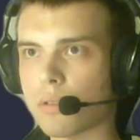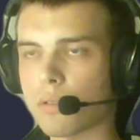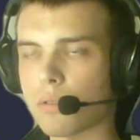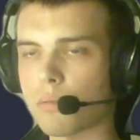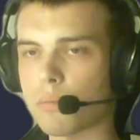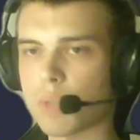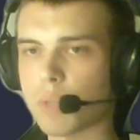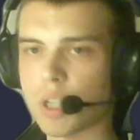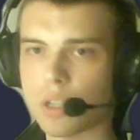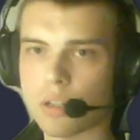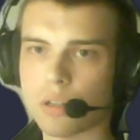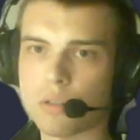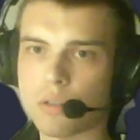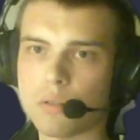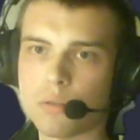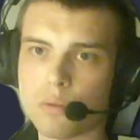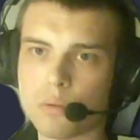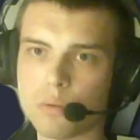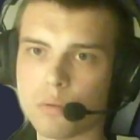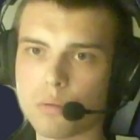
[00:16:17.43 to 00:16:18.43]
make a
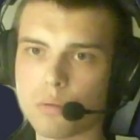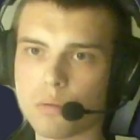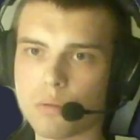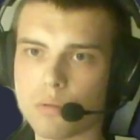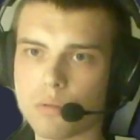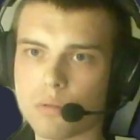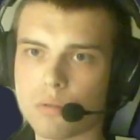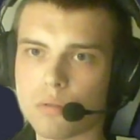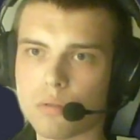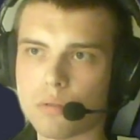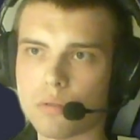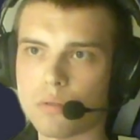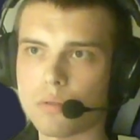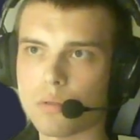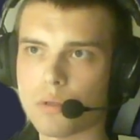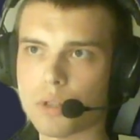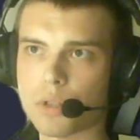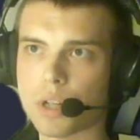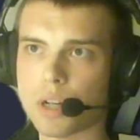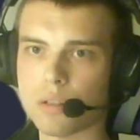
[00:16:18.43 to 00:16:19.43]
new
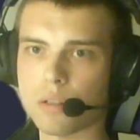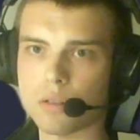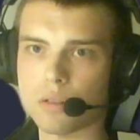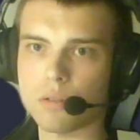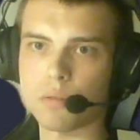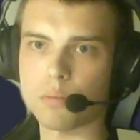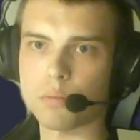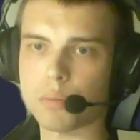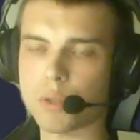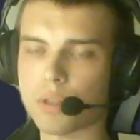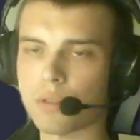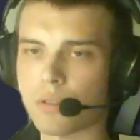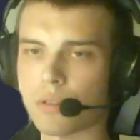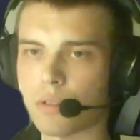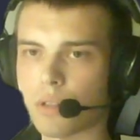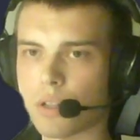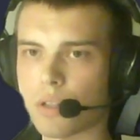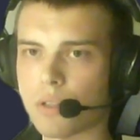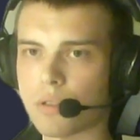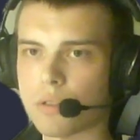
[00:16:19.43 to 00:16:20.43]
chat, new
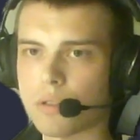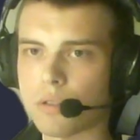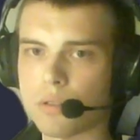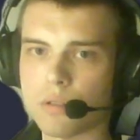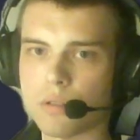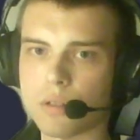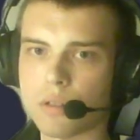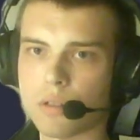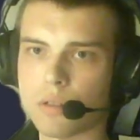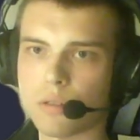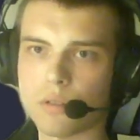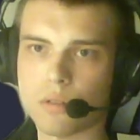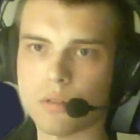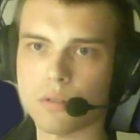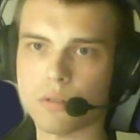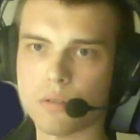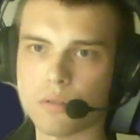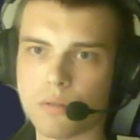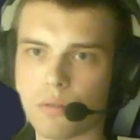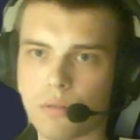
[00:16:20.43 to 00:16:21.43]
presentation,
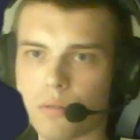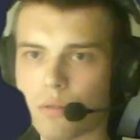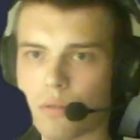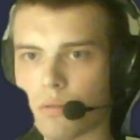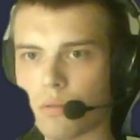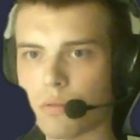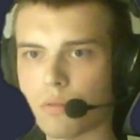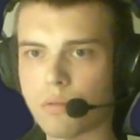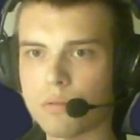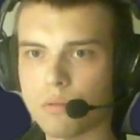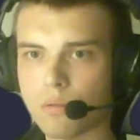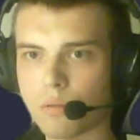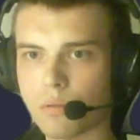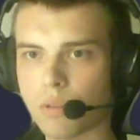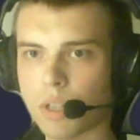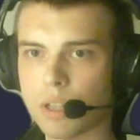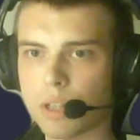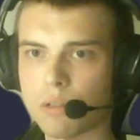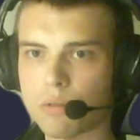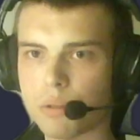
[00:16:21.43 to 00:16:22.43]
and
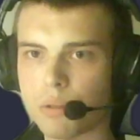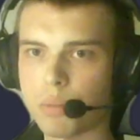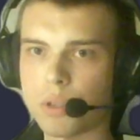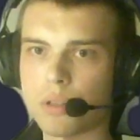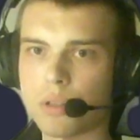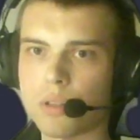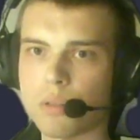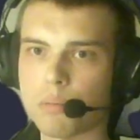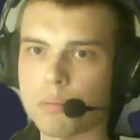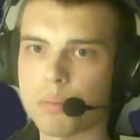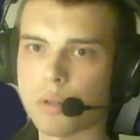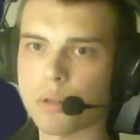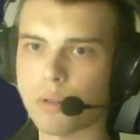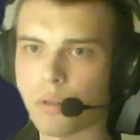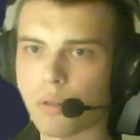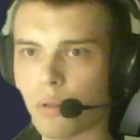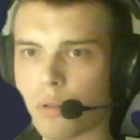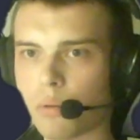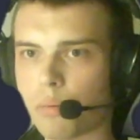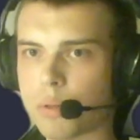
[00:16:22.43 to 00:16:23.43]
like repeat the
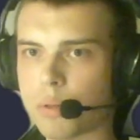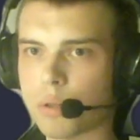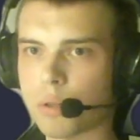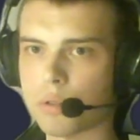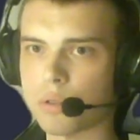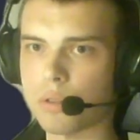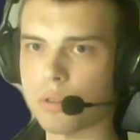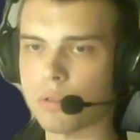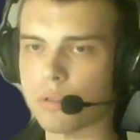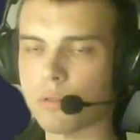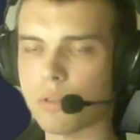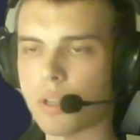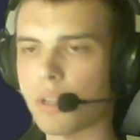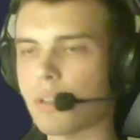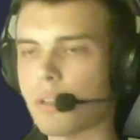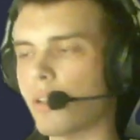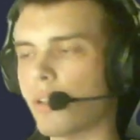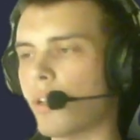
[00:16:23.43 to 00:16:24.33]
whole process, right?